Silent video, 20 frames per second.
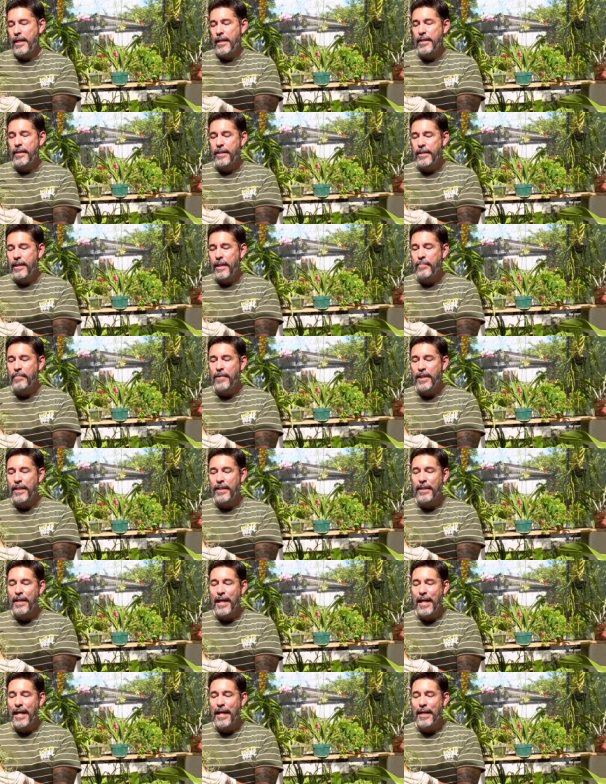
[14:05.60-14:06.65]

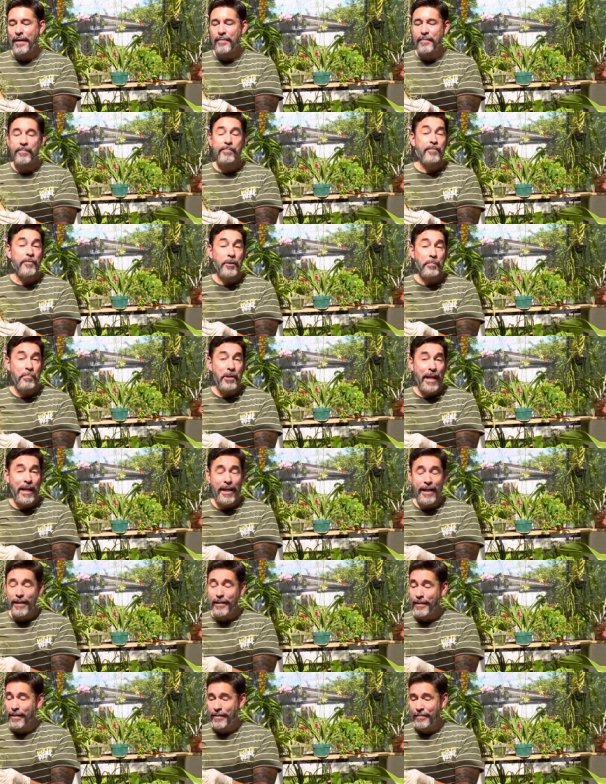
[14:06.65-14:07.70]
something that you
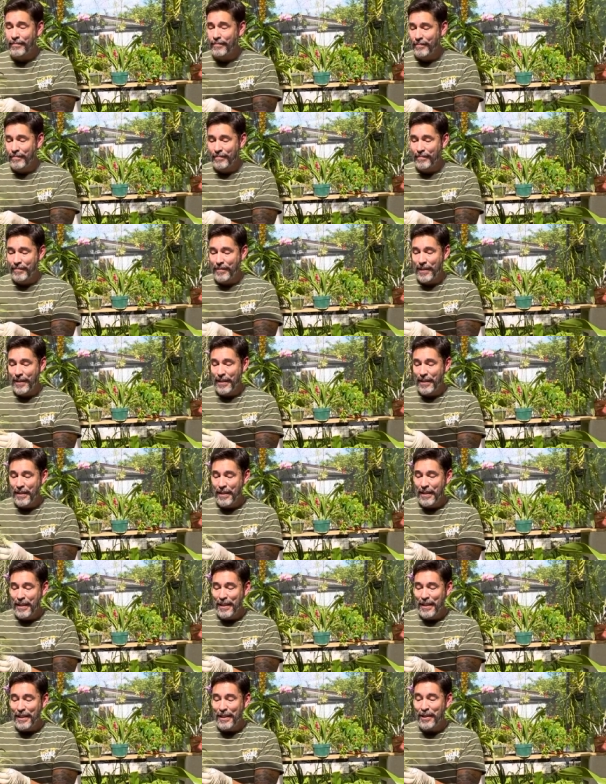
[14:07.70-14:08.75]
paid
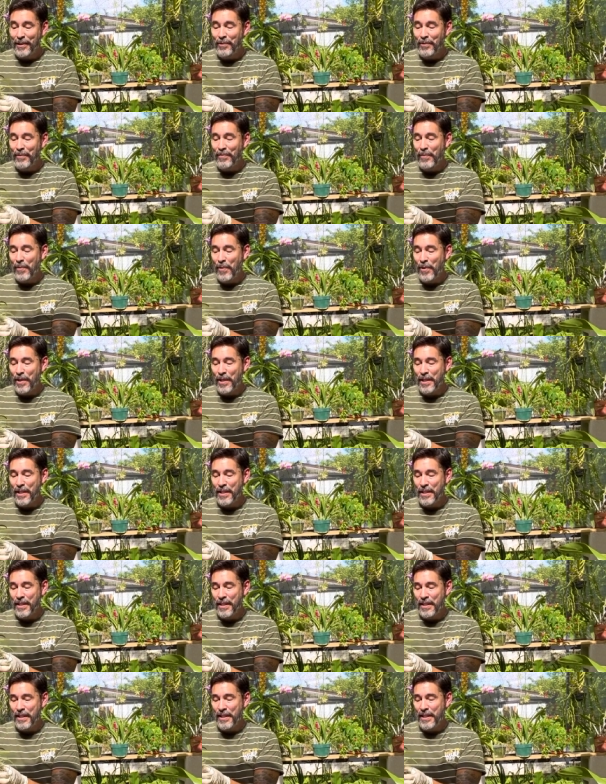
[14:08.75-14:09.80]
little for
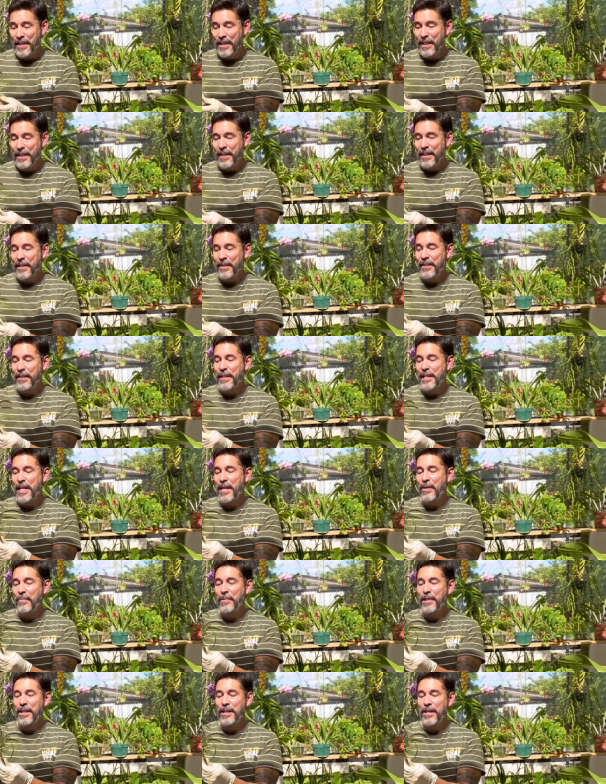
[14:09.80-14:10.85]
could
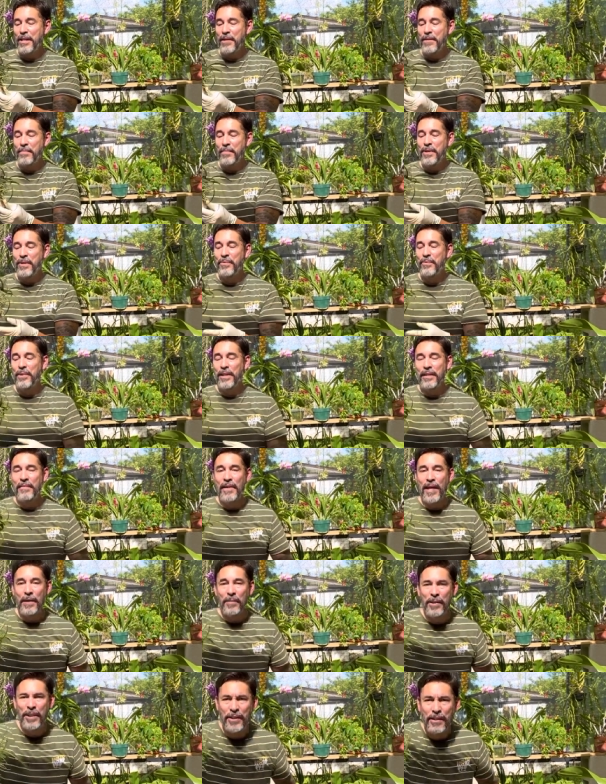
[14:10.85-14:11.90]
now become really
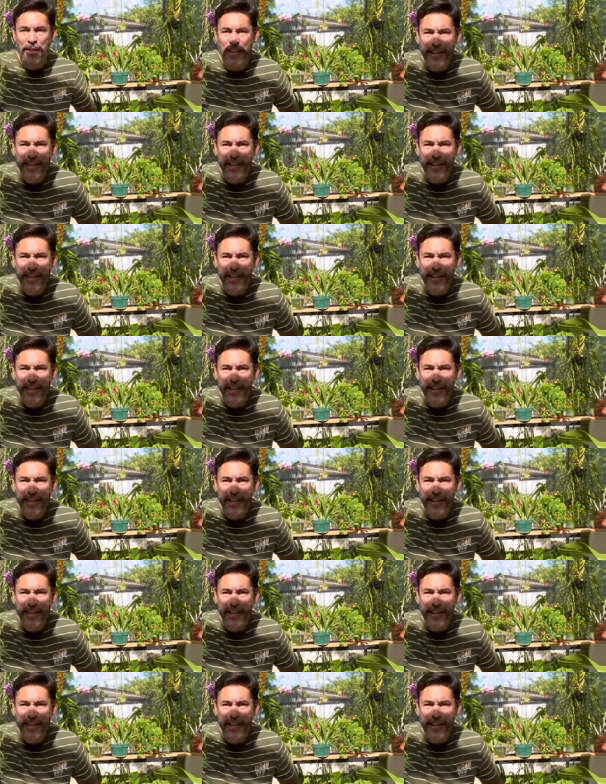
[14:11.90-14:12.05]
valuable here.